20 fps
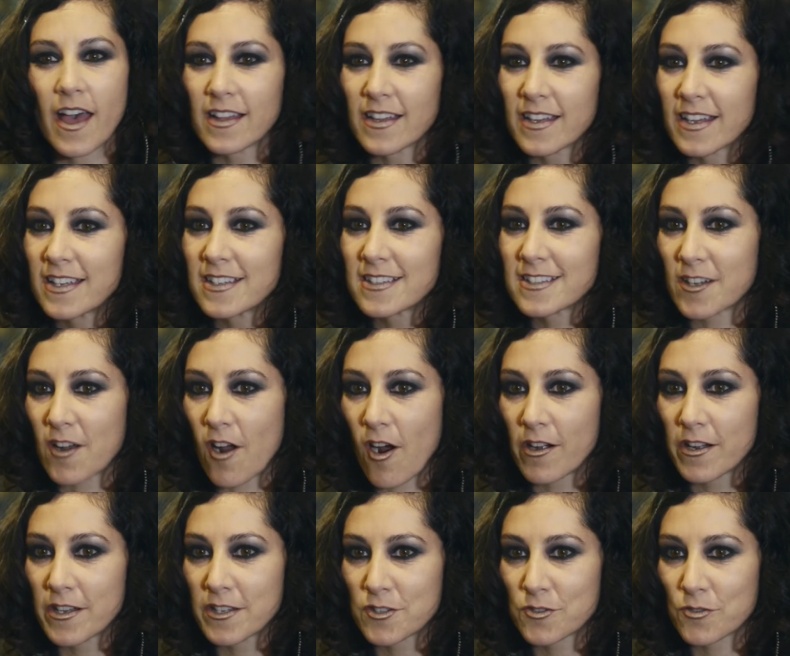elegance and
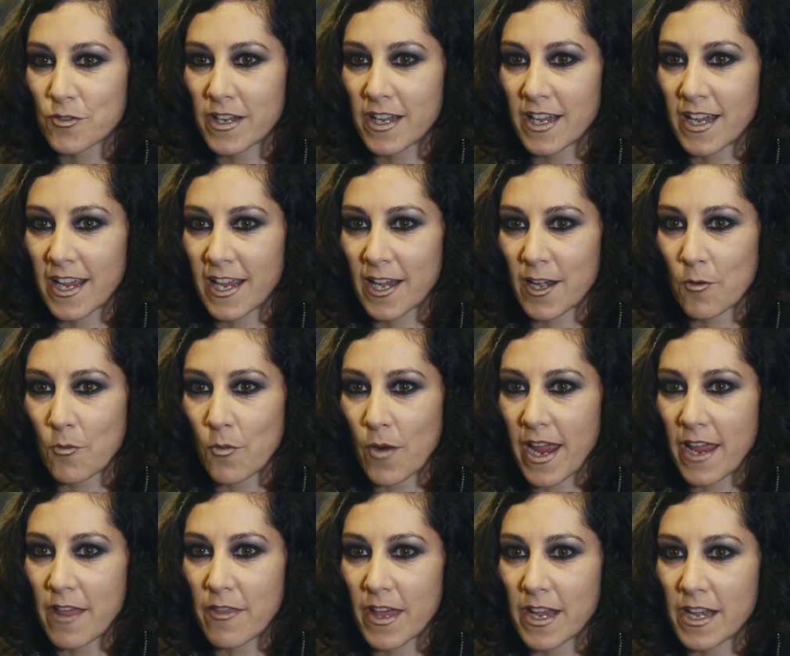artistry in a
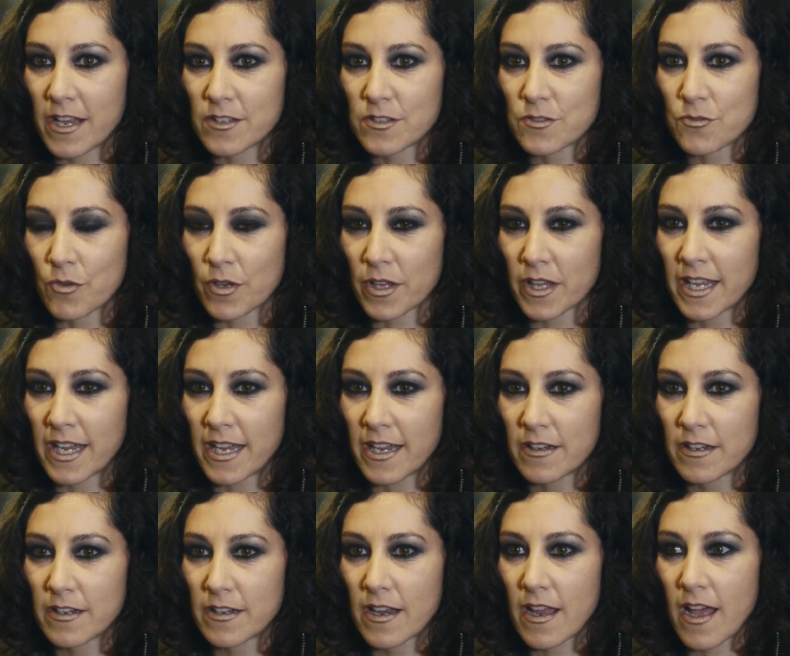way that is
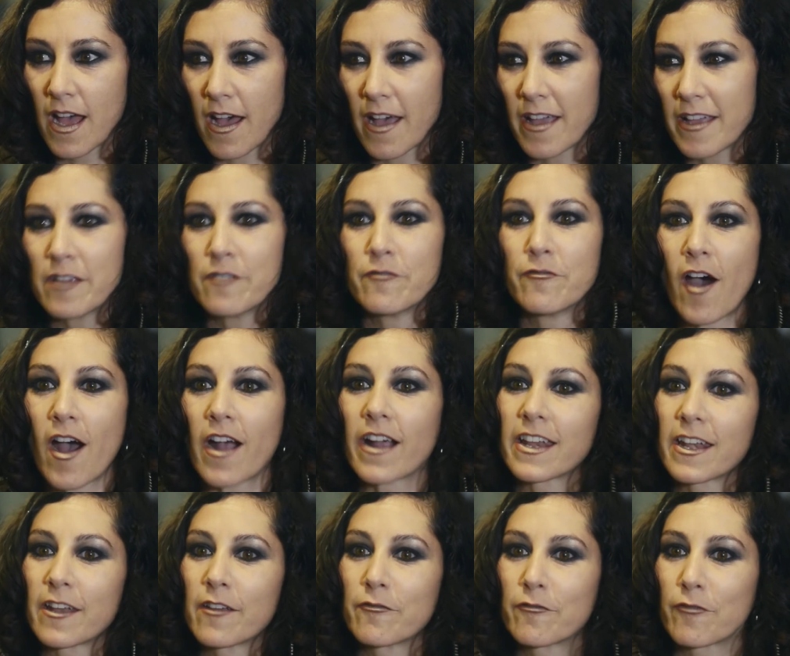really
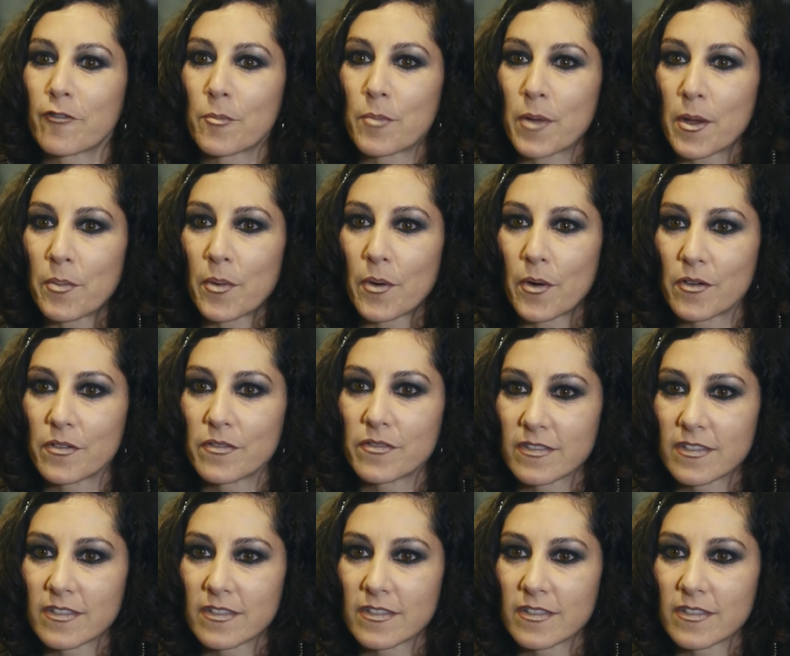evocative for people.